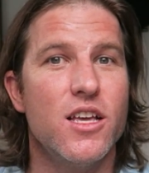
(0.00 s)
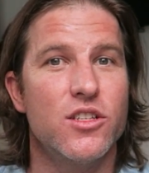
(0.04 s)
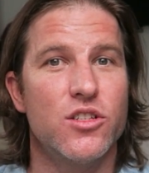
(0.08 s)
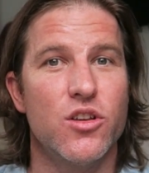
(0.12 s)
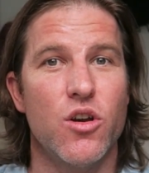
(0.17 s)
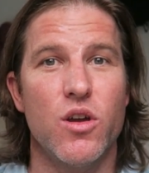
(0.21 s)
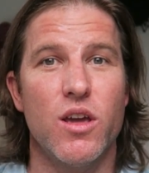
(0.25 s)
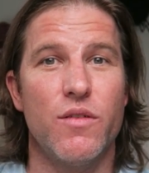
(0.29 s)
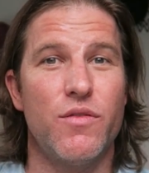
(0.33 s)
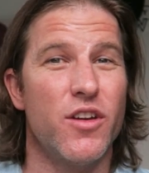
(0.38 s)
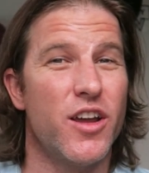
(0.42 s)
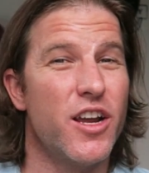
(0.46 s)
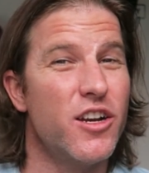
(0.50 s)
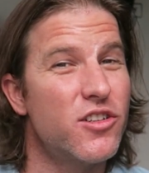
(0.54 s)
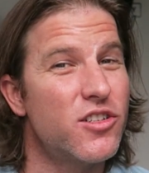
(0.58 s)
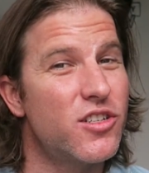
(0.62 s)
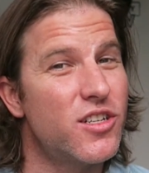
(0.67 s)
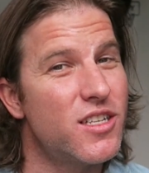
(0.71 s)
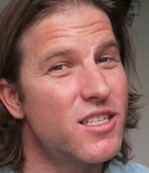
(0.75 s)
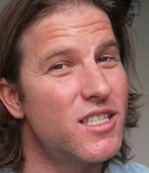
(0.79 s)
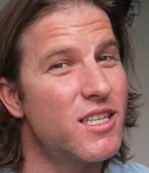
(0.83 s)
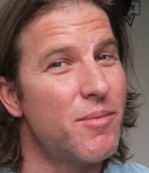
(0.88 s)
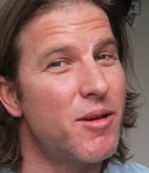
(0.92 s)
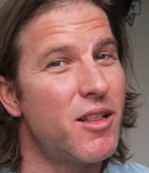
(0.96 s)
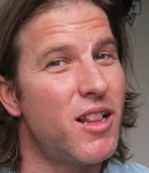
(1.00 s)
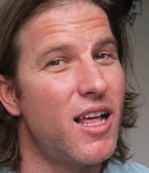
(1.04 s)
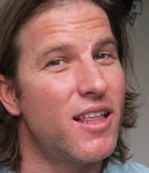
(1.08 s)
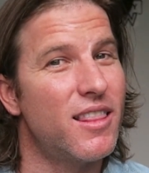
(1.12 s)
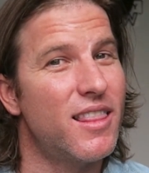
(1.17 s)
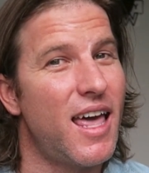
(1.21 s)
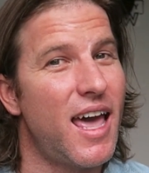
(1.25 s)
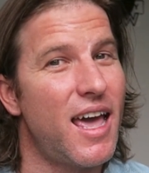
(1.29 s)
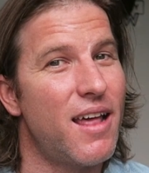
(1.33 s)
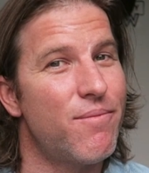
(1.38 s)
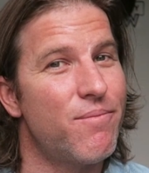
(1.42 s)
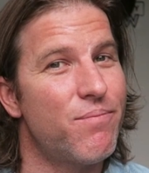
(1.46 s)
So if you're interested in something
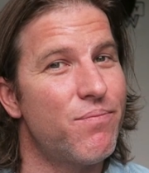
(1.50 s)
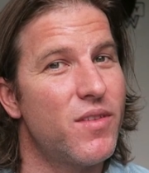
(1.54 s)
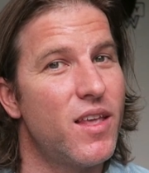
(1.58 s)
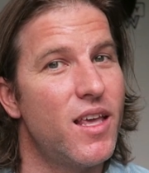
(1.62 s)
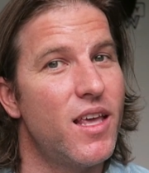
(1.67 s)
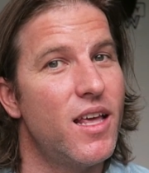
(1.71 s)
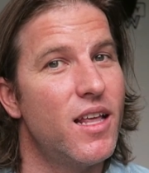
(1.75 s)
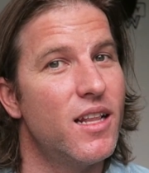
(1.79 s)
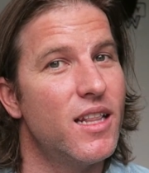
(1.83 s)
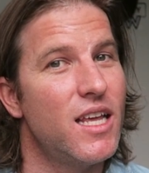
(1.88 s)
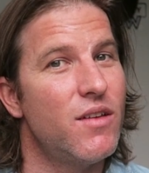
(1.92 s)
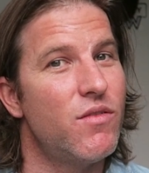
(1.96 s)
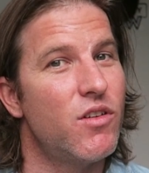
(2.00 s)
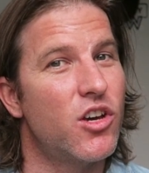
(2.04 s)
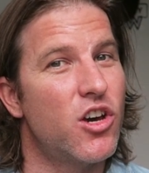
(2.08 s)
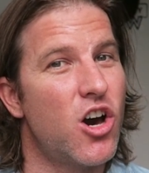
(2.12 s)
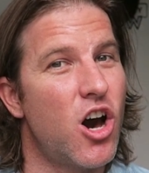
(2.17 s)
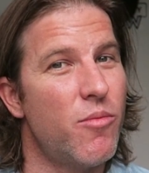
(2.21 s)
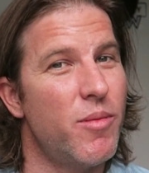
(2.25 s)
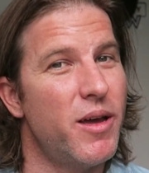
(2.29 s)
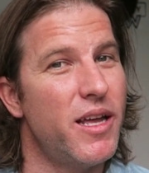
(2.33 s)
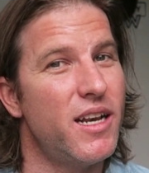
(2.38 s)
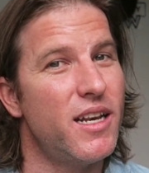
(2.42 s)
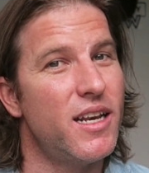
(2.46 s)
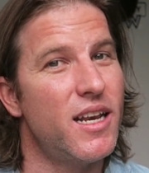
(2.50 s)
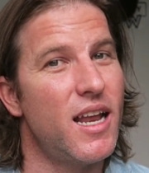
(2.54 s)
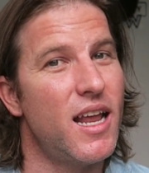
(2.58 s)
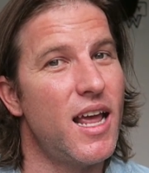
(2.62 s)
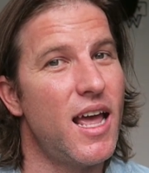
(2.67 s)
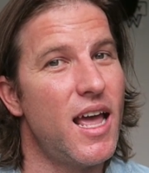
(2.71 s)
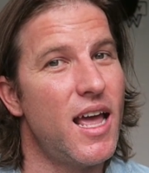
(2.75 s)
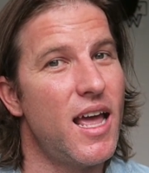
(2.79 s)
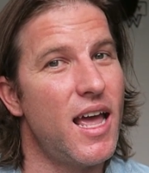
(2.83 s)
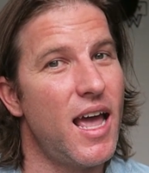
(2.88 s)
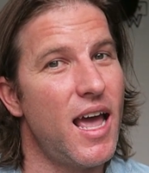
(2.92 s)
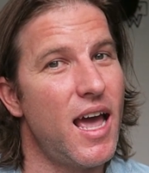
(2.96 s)
like that, leave a comment
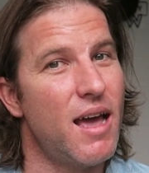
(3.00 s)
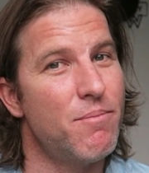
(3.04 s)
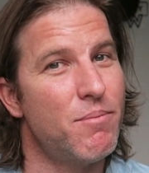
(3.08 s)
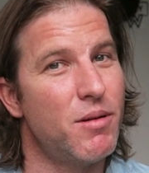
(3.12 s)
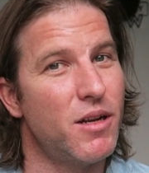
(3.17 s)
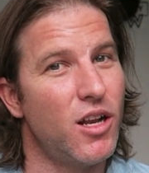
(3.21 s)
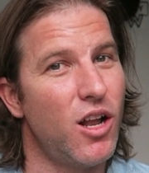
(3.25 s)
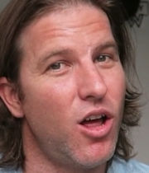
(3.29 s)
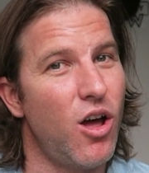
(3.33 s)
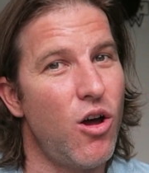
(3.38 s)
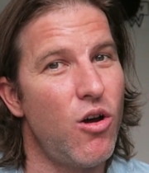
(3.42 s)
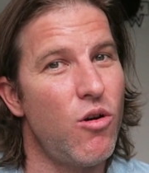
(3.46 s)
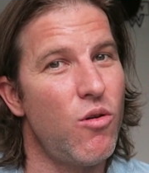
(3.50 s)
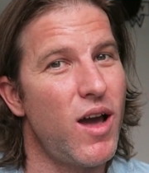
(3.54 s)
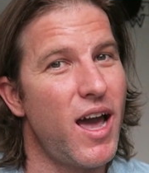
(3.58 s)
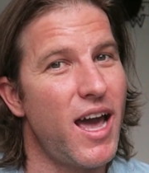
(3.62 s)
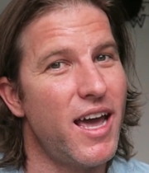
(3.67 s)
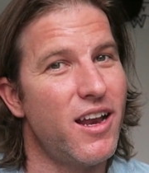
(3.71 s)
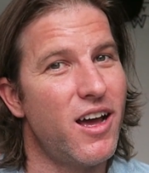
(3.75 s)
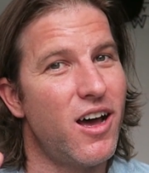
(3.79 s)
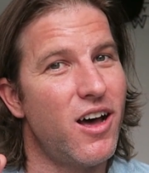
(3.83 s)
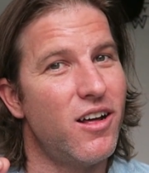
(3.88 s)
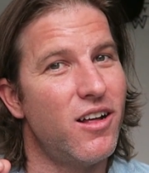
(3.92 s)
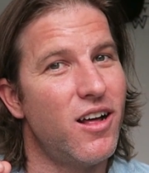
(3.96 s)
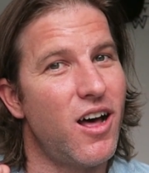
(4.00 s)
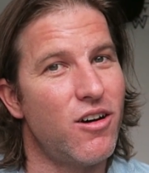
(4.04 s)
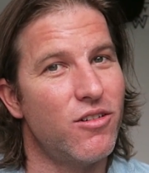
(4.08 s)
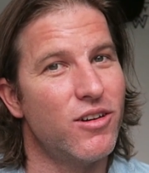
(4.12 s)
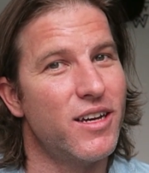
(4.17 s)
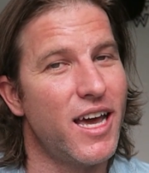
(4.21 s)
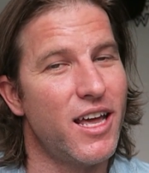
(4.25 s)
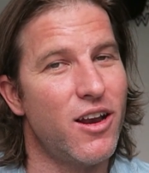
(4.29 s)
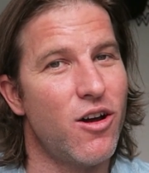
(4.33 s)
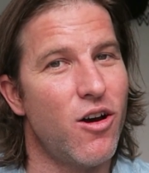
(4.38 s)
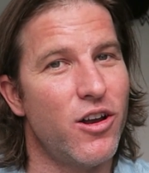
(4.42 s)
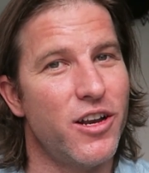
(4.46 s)
below and
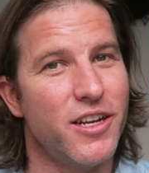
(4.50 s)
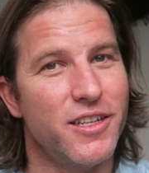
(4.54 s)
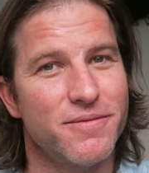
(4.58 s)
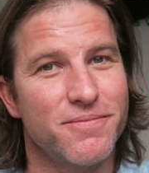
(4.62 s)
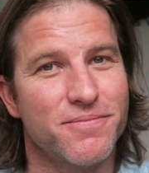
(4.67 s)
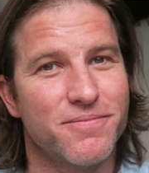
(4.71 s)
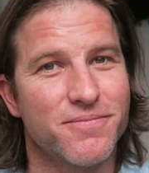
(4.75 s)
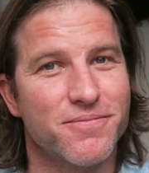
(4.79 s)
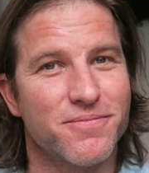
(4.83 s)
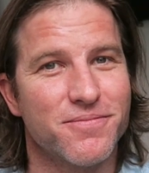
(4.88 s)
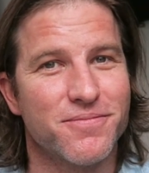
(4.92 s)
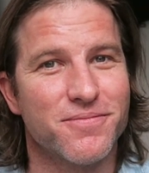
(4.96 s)
I'll get on it.